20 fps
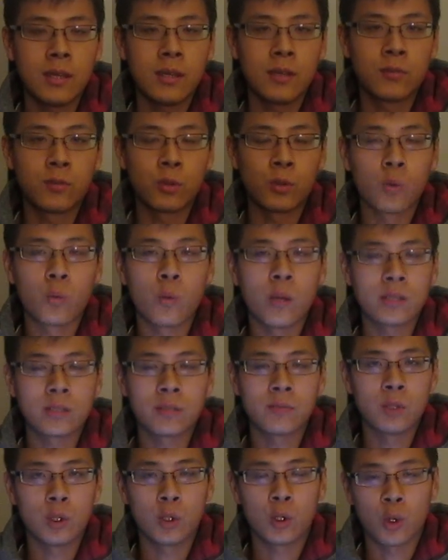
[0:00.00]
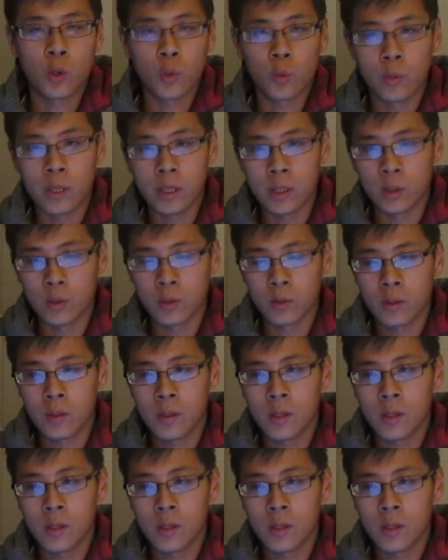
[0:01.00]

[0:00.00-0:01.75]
for the rest of their career